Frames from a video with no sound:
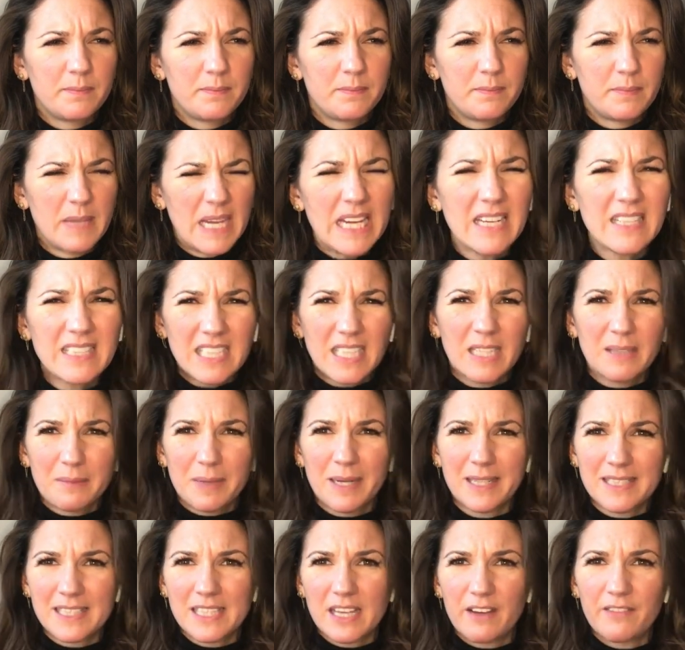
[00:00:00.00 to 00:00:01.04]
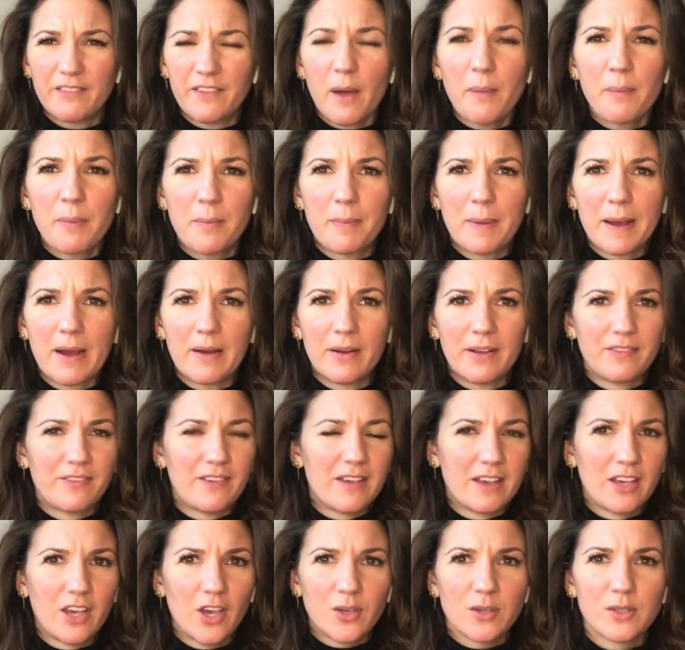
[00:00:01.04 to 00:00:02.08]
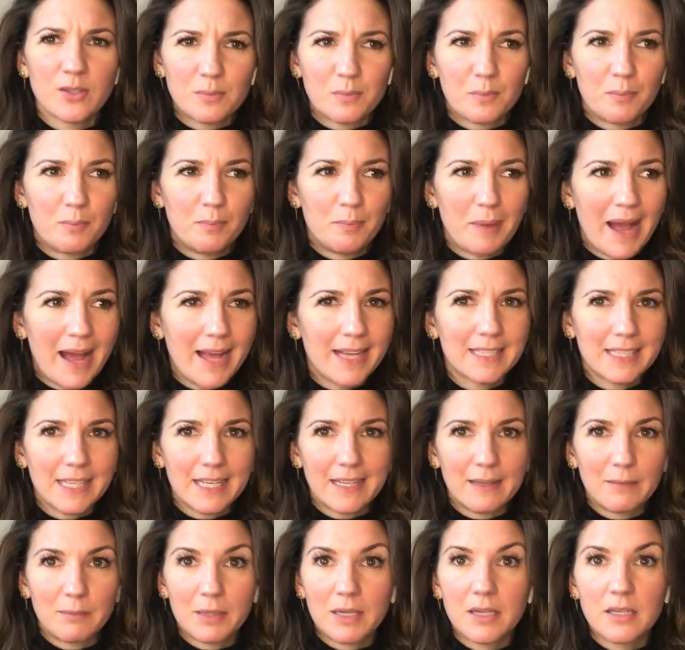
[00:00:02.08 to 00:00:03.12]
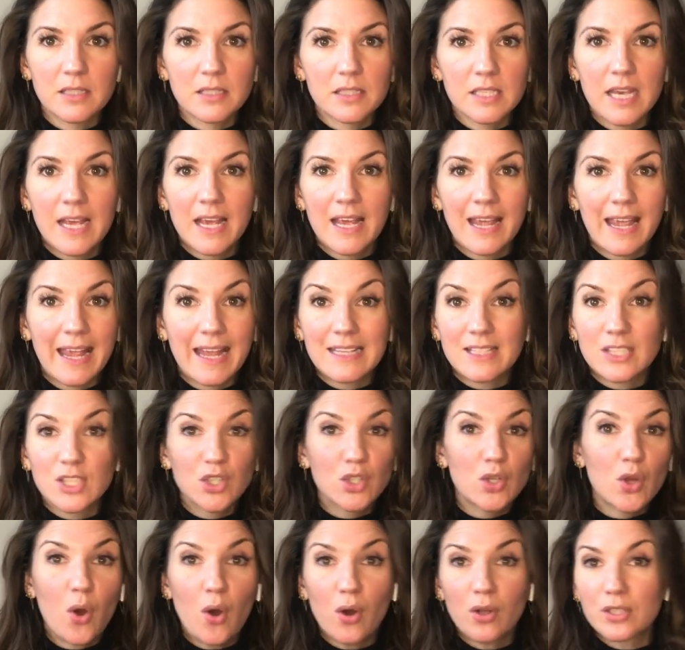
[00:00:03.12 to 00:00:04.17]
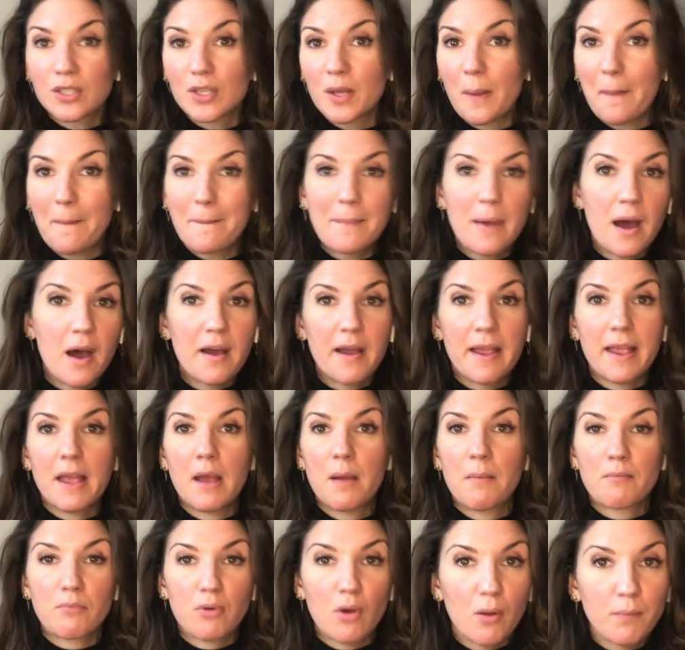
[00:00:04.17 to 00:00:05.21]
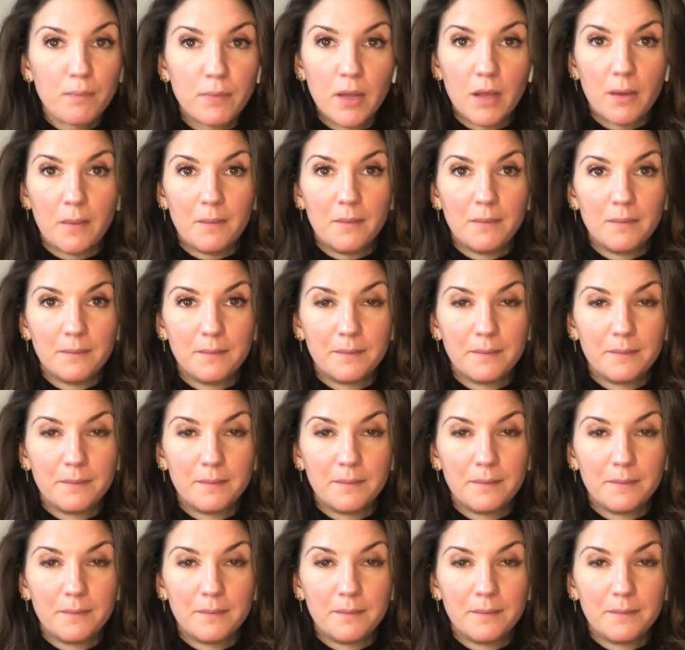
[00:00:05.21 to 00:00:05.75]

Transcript: beating myself up about if it goes badly because it's not my problem.